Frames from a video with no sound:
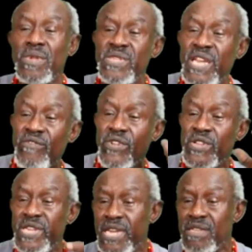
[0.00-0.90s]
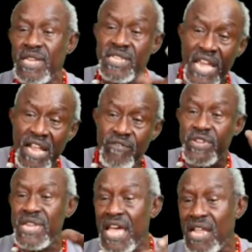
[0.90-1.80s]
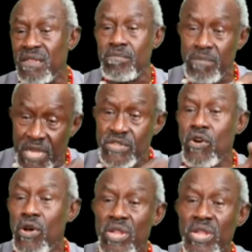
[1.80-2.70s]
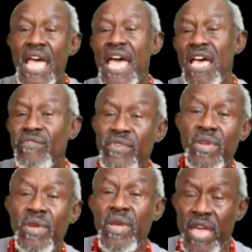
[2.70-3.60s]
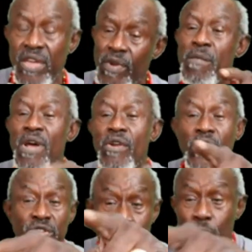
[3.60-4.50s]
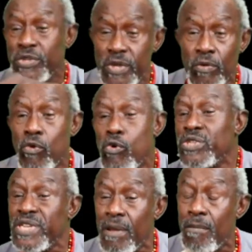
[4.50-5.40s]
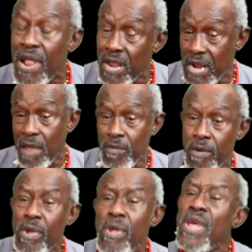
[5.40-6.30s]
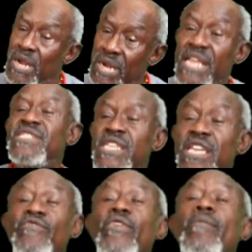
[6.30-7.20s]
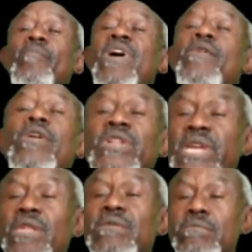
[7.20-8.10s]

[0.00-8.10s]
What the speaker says: Tit for tit and tat for tat makes God laugh. If America supporting the rogues in Liberia, let's steal from America then